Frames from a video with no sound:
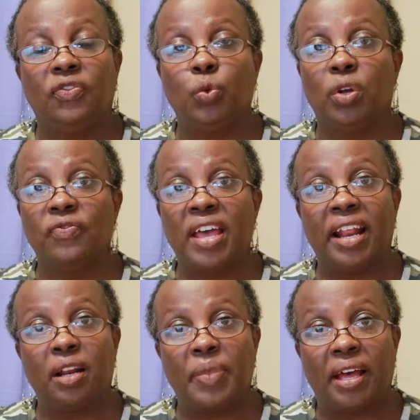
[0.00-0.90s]
you want to find
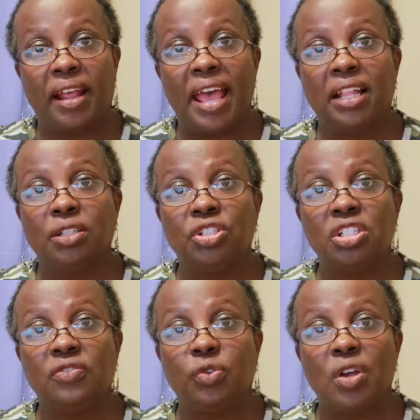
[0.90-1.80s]
out about
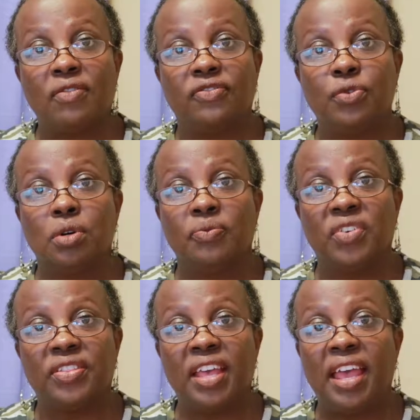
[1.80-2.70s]
allergies, if you have a form
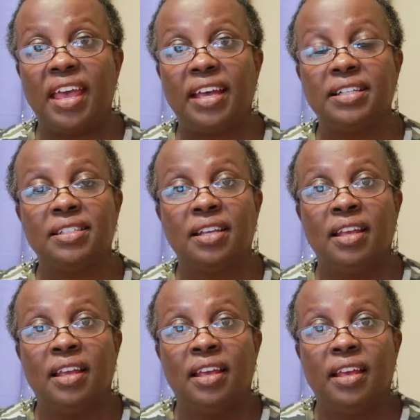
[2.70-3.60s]
for that
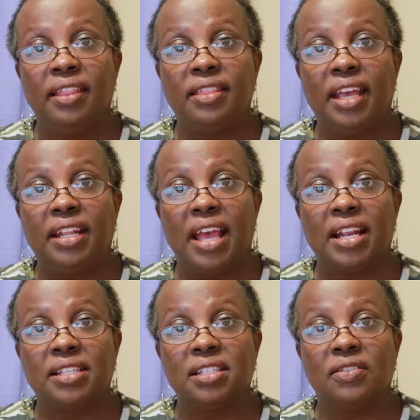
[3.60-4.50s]

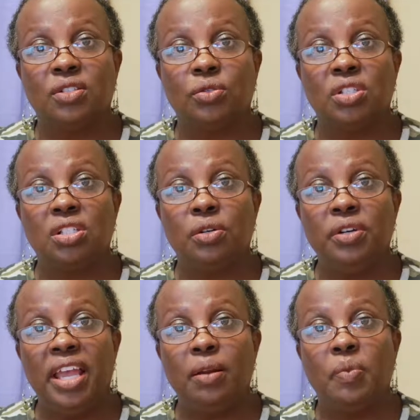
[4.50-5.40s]
kind of stuff. So just
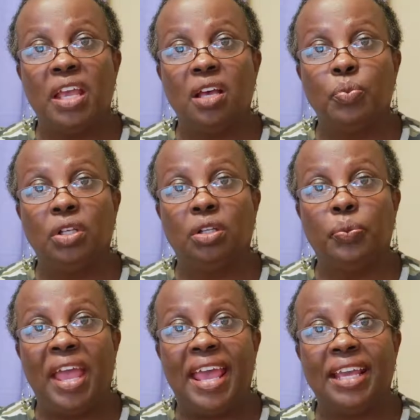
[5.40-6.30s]
go ahead and make up your
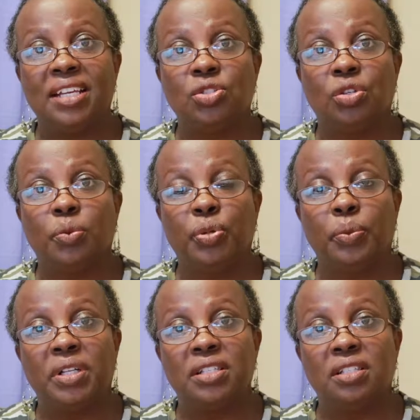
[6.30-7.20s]
little package. You can put
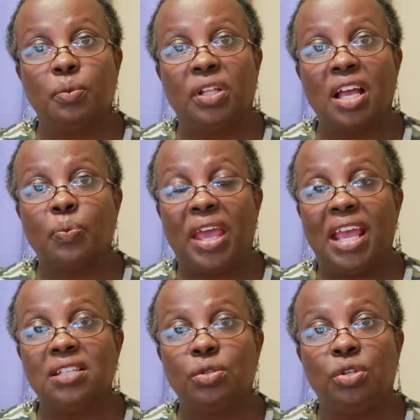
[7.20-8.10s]
them in Ziploc
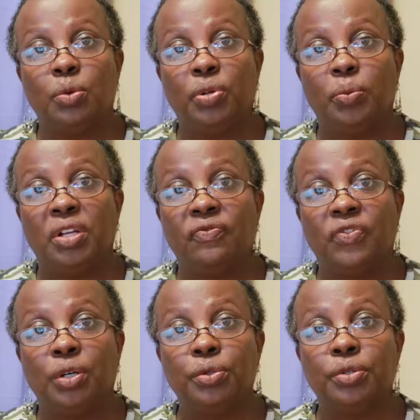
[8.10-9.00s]
bags, so you can put them in
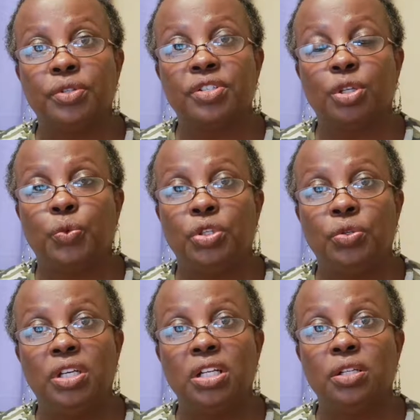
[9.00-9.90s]
folders. So when
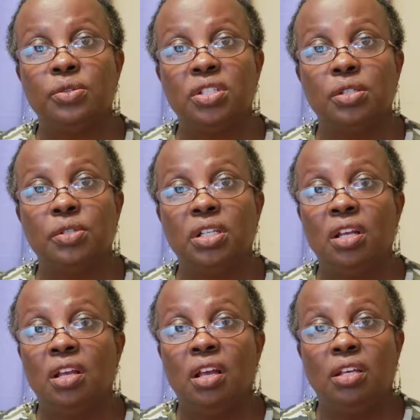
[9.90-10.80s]
you get a new student,
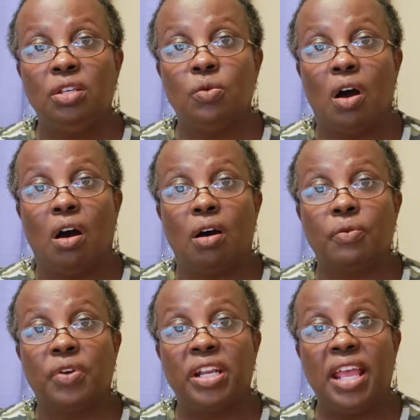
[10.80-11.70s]
you
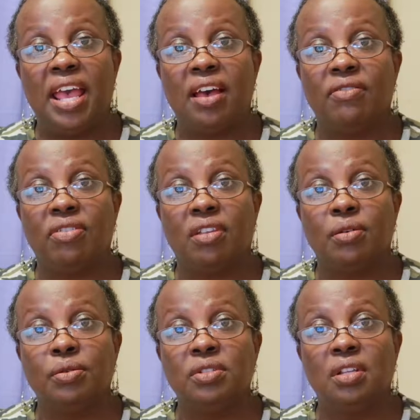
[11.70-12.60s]
already have
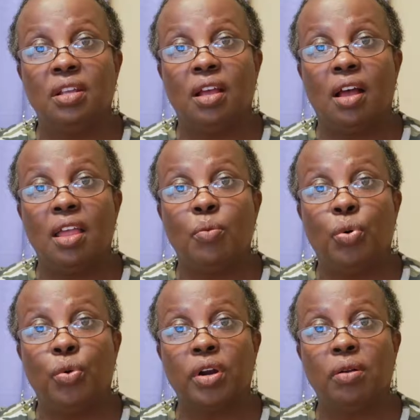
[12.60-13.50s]
those
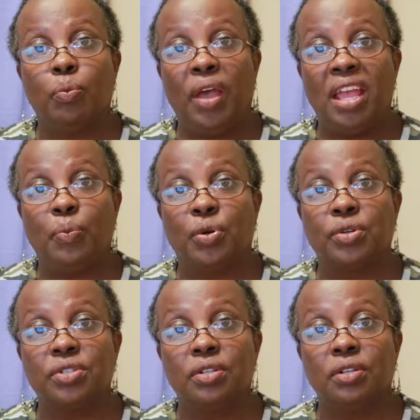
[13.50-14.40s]
important
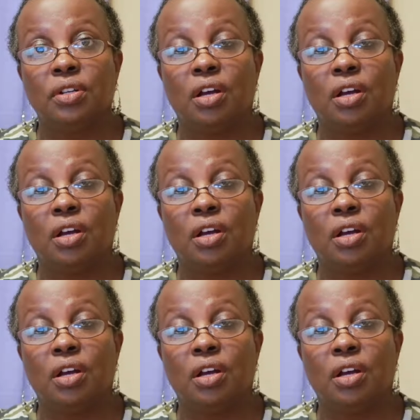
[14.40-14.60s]
papers